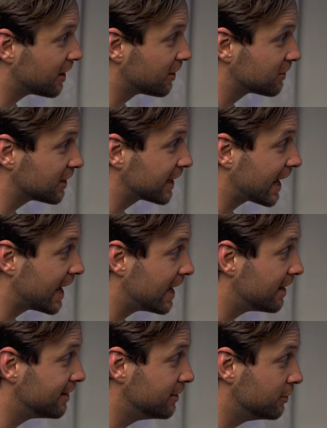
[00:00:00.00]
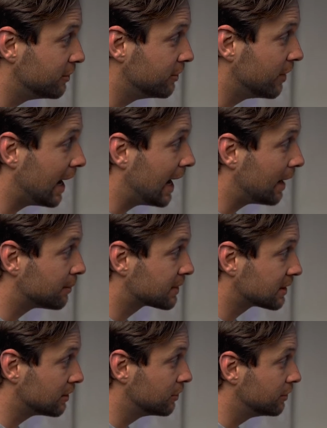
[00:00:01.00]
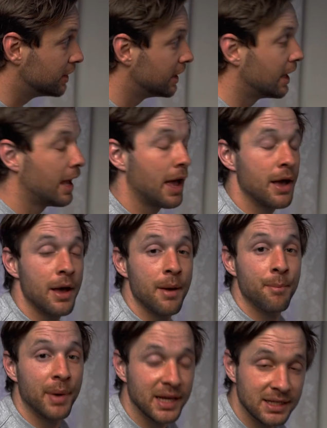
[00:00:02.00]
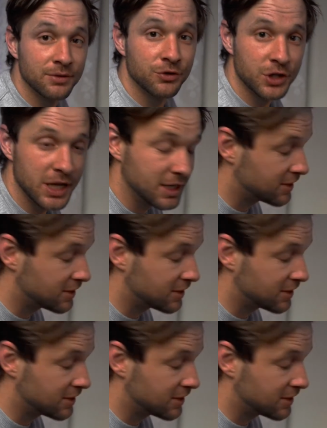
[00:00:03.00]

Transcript: And I was like, Ed, you absolute piece of shit.